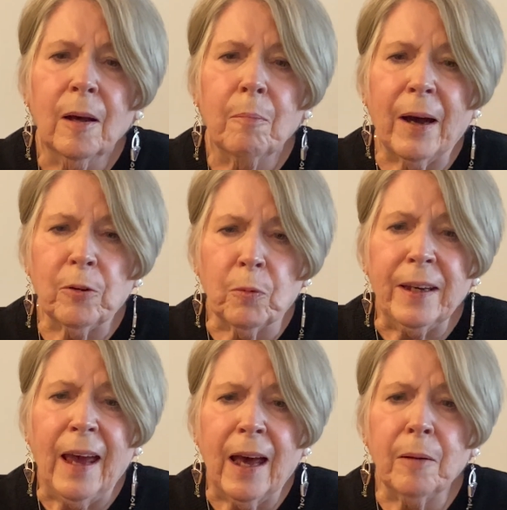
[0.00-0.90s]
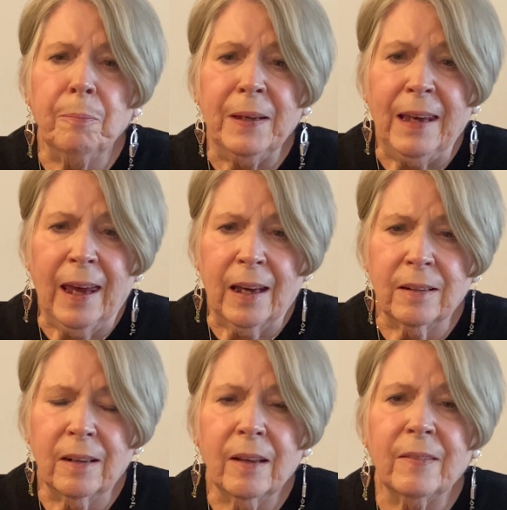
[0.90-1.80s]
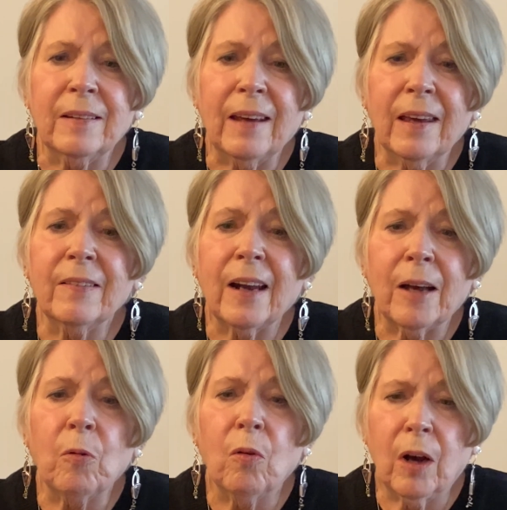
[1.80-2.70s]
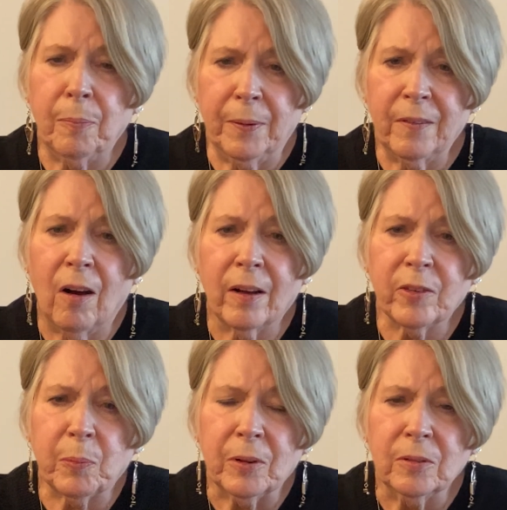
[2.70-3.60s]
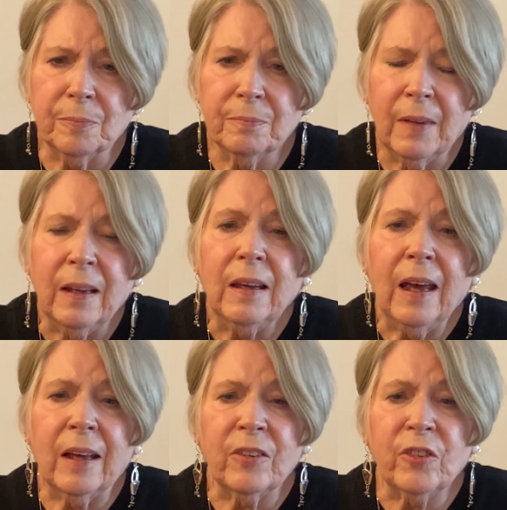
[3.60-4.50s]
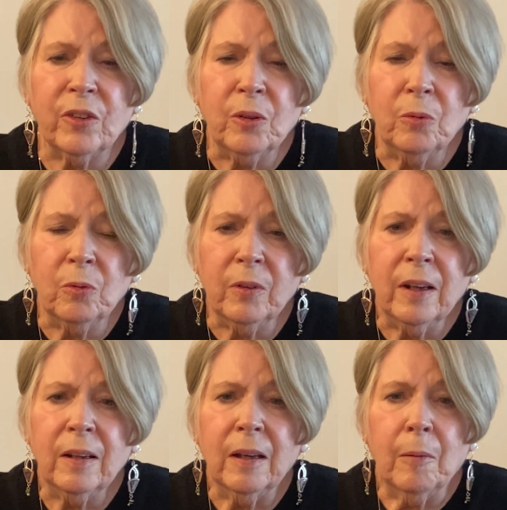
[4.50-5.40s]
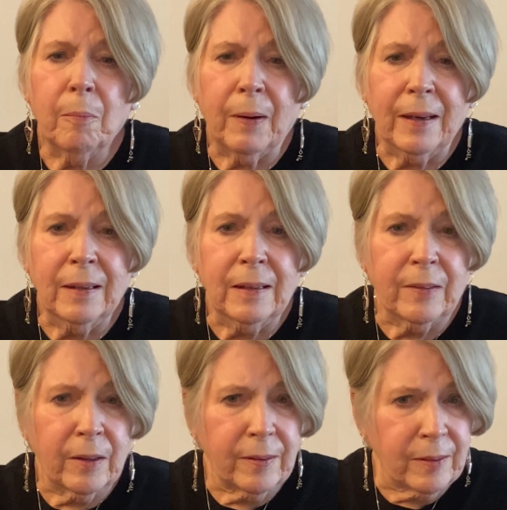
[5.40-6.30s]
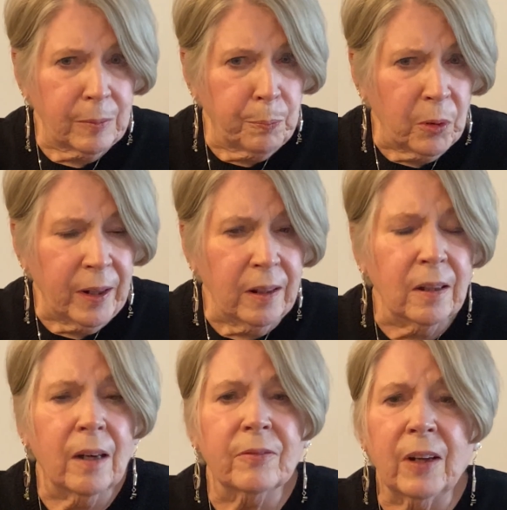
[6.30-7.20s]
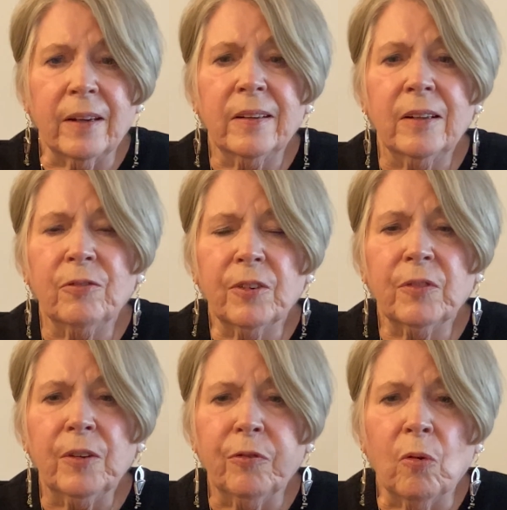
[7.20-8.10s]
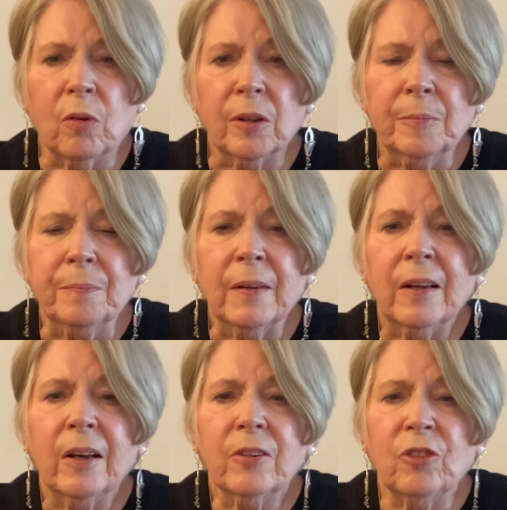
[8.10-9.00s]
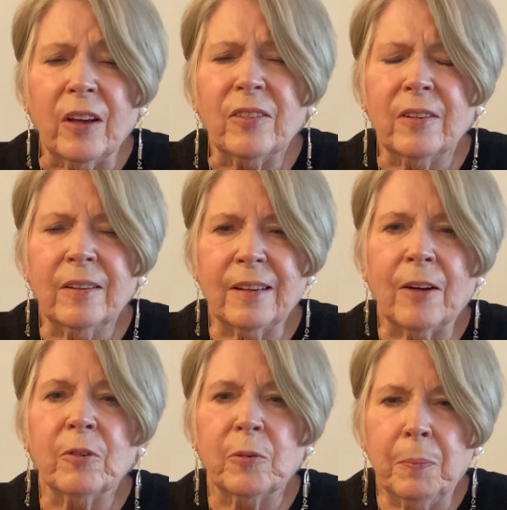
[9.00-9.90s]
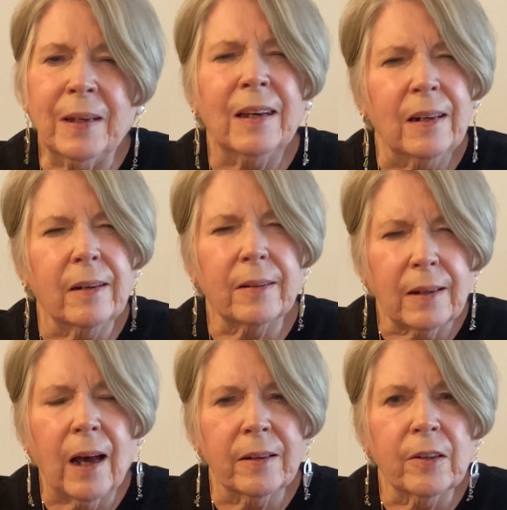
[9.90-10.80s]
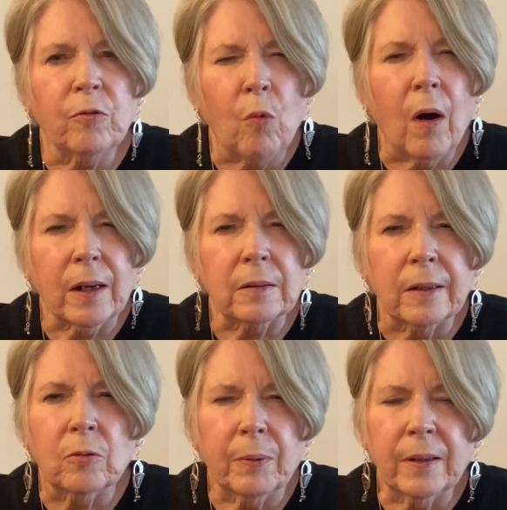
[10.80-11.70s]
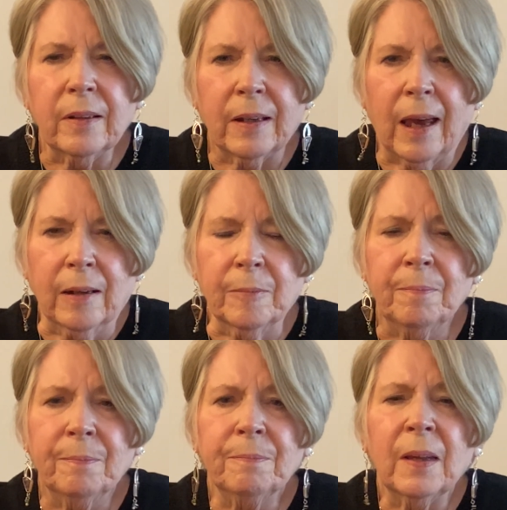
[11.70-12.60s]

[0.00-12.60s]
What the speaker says: My rehab began the day that I woke up in the hospital, and soon, by the spring of 1954, just as I was beginning to kind of walk a little bit again,